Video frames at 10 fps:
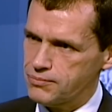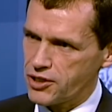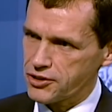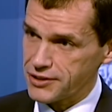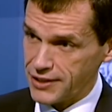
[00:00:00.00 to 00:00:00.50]

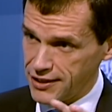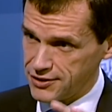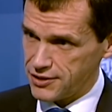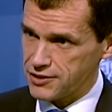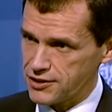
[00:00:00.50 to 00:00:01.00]
market
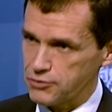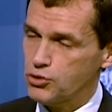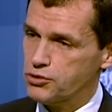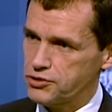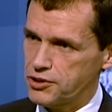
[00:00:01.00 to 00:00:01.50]
exists and
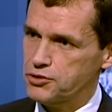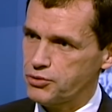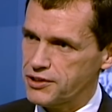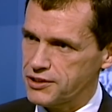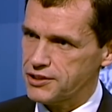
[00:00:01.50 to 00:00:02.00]
will continue
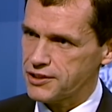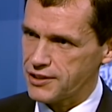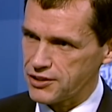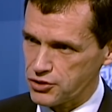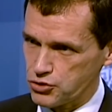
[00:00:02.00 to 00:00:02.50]
to exist and
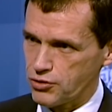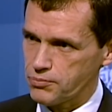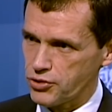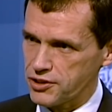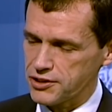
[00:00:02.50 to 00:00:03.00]
has a strong
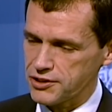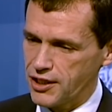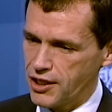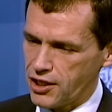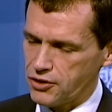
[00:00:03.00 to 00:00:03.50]
presence.
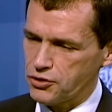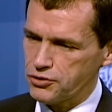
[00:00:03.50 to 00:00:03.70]
And